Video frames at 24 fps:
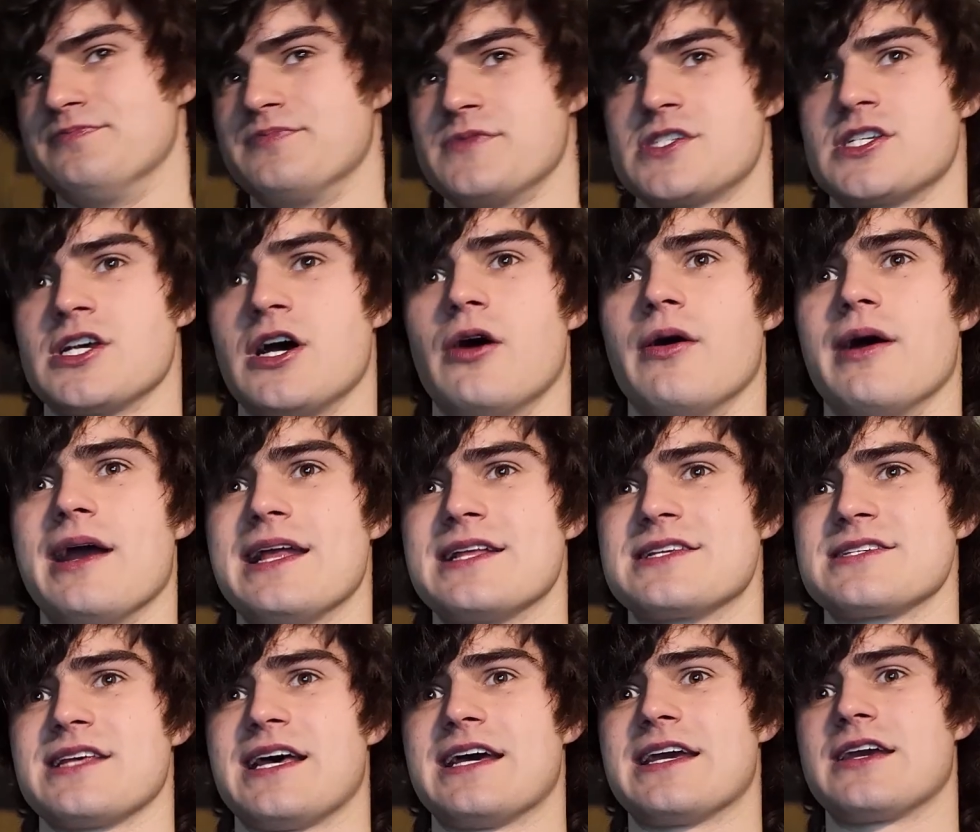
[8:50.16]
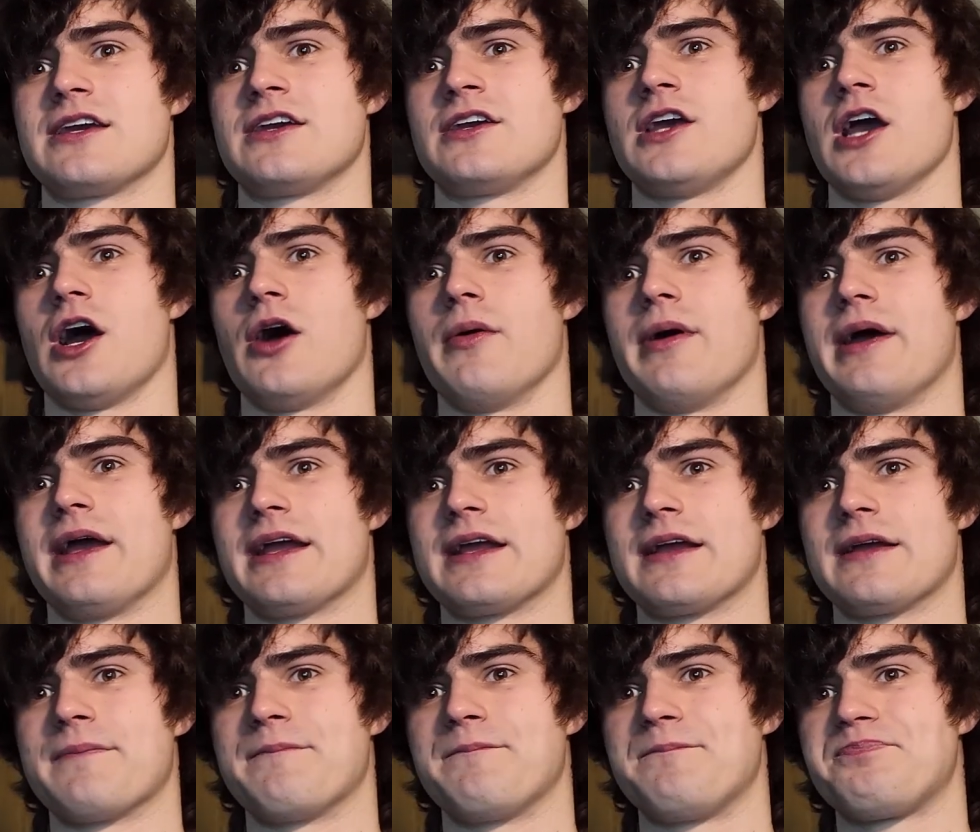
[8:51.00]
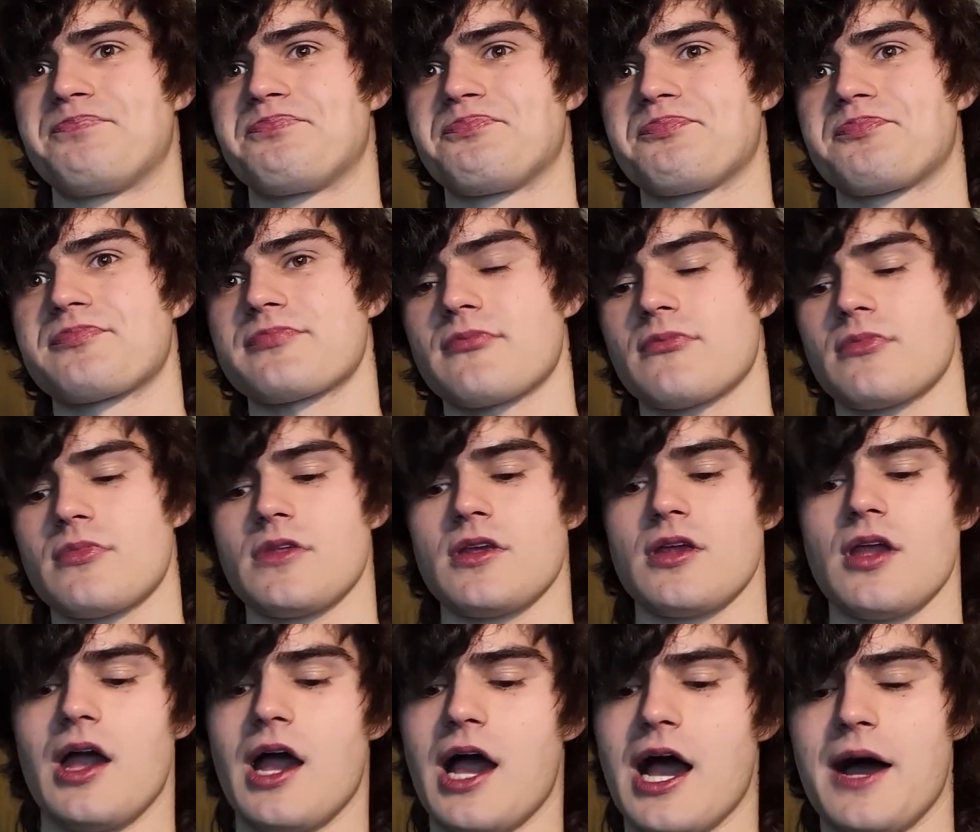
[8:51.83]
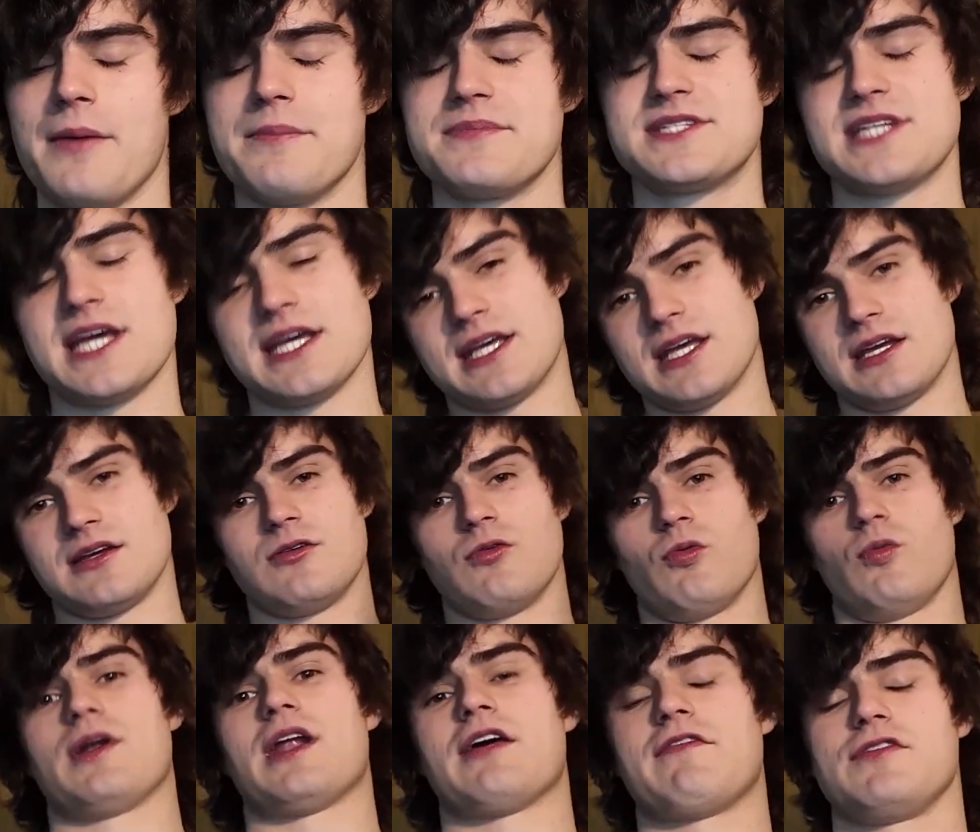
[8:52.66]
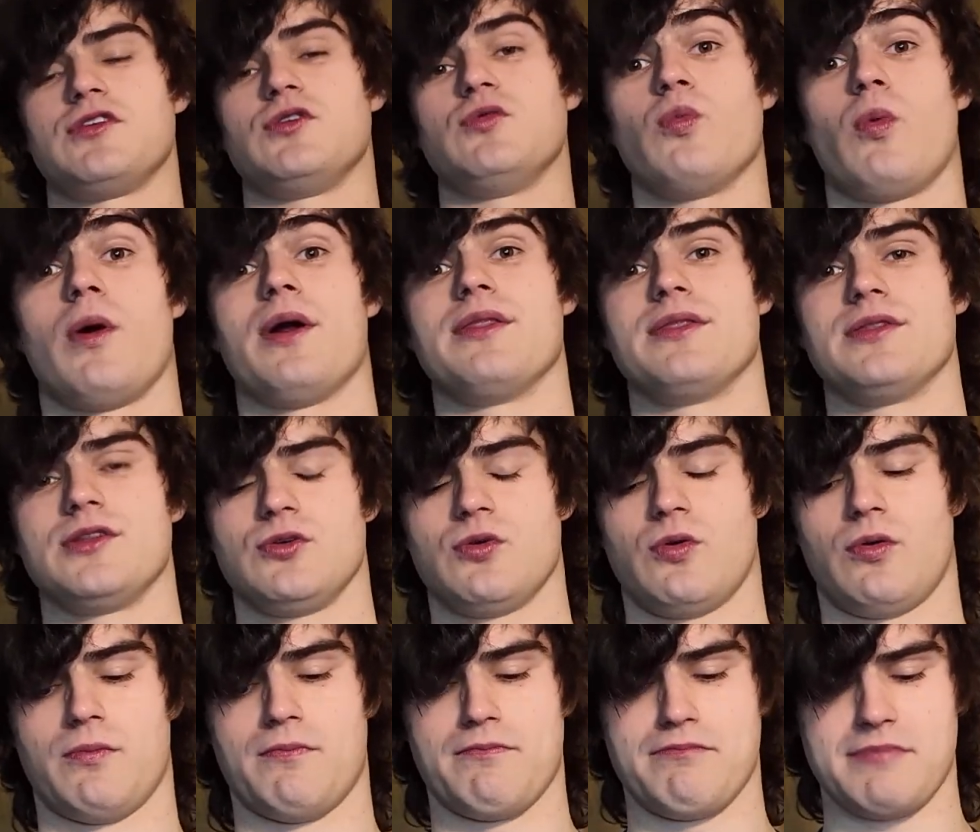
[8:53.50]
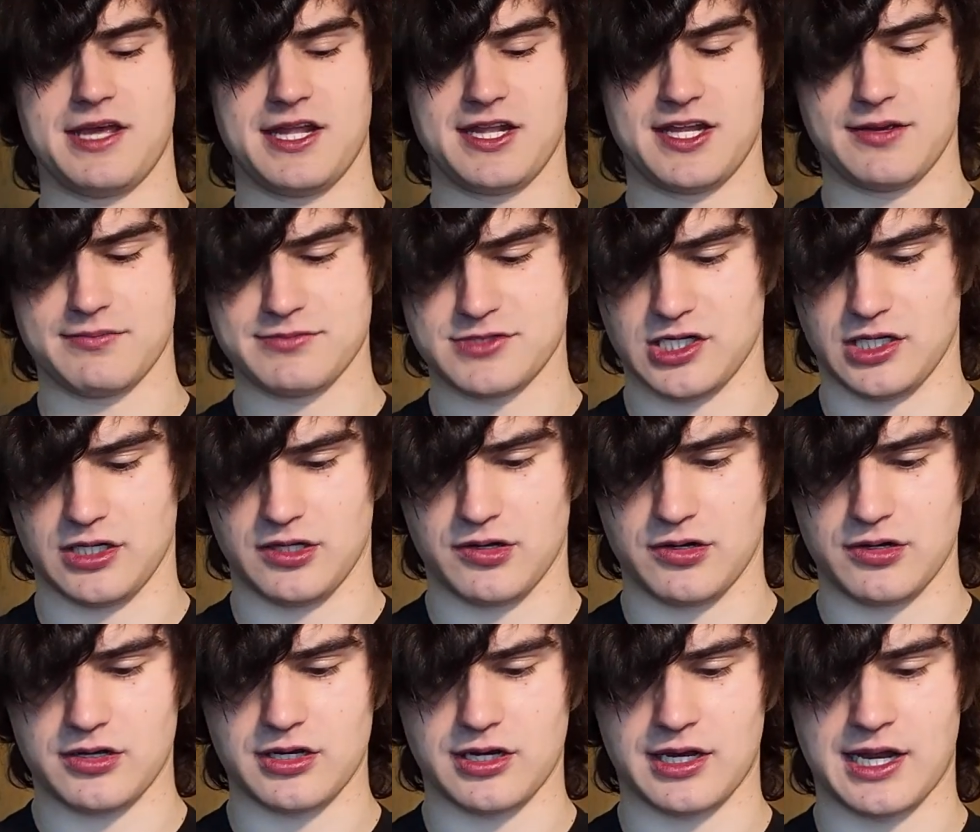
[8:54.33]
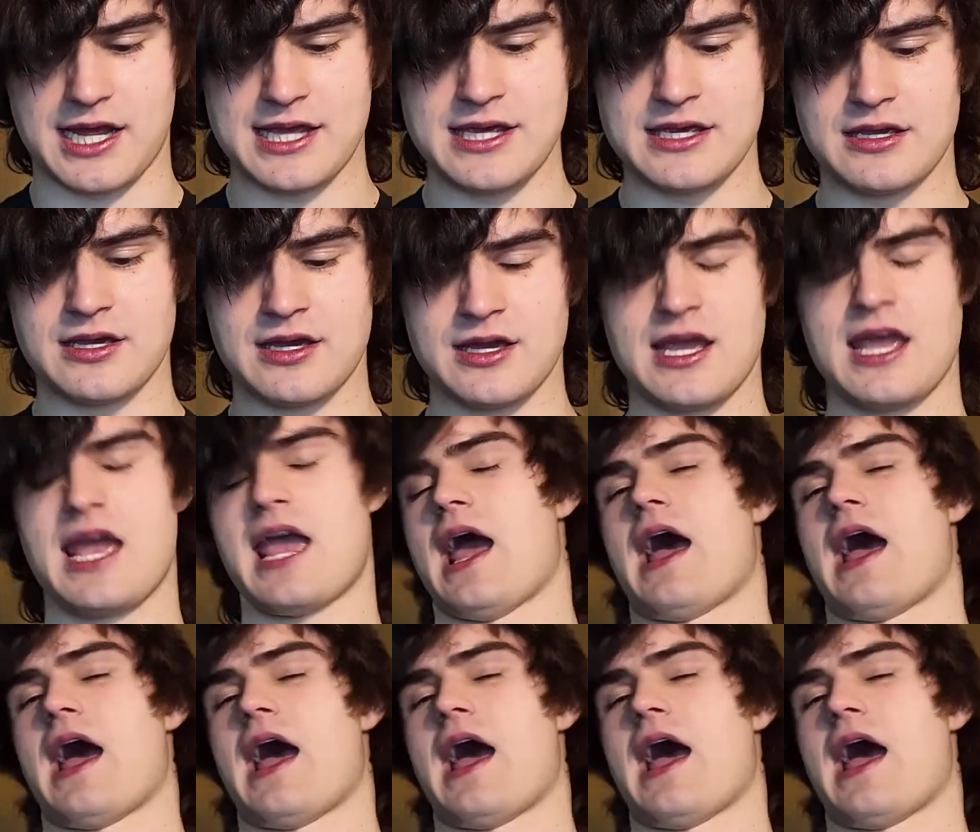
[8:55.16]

So it's like going, taking whatever you want your medium to look like,